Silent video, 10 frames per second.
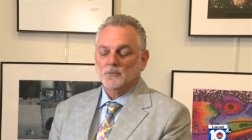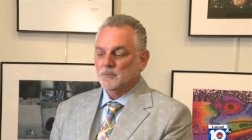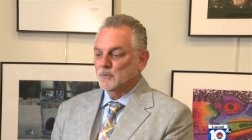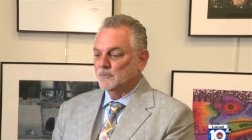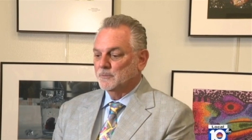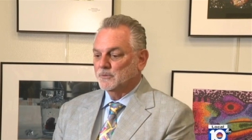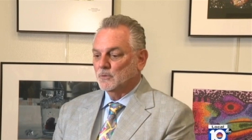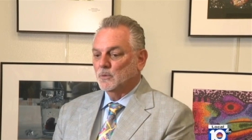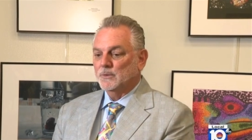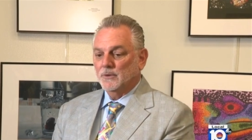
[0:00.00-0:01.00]
removed from
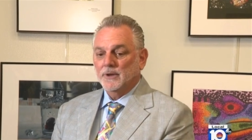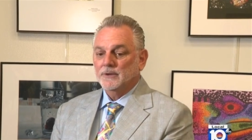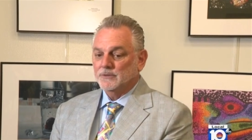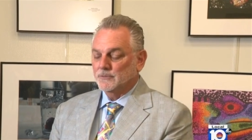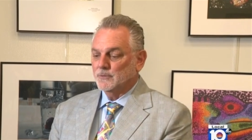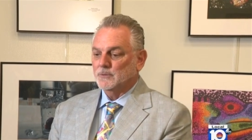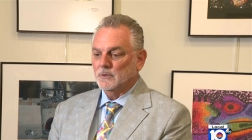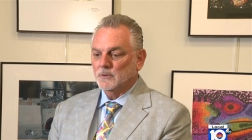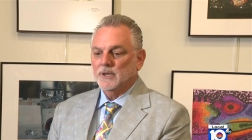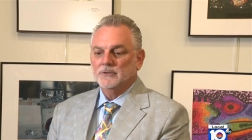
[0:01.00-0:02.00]
school and they're at a
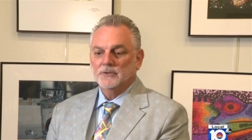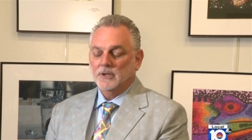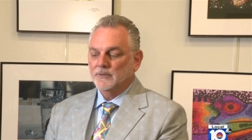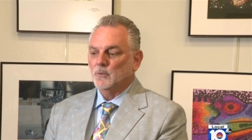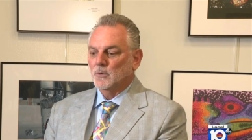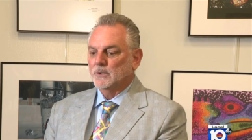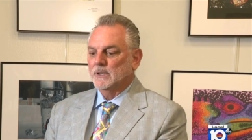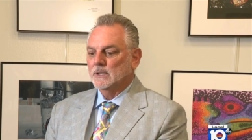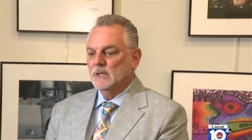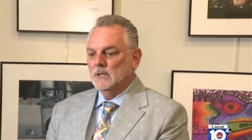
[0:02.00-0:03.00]
different location and they're
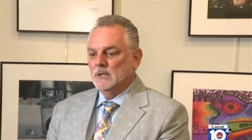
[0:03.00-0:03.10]
working.